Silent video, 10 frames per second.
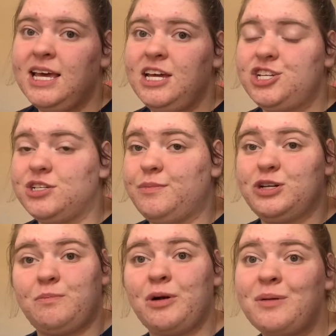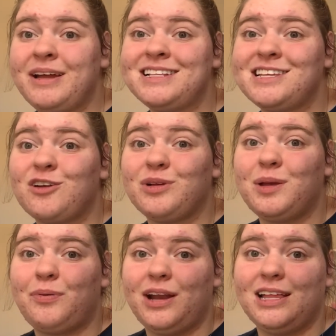She has a bunch of mermaids that are really
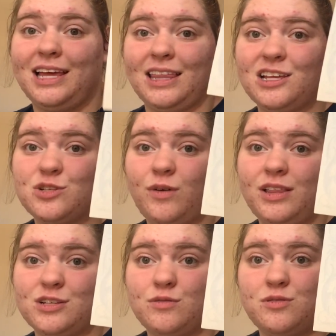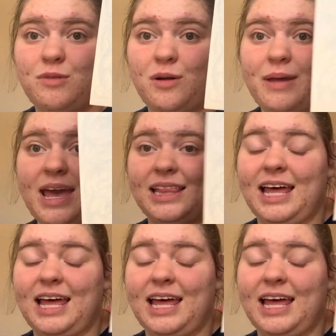pretty, like this one's a mermaid.